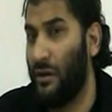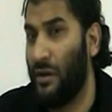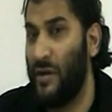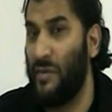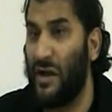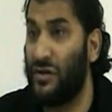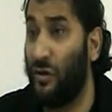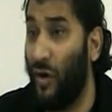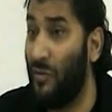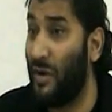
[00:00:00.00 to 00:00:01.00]
Imagine
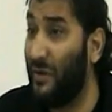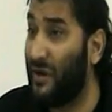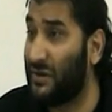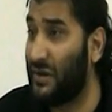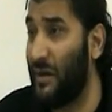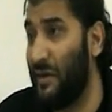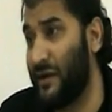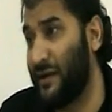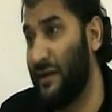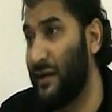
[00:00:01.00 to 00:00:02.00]
Umar bin Khattab
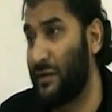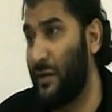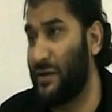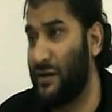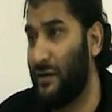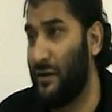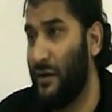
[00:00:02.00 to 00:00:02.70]
asking this question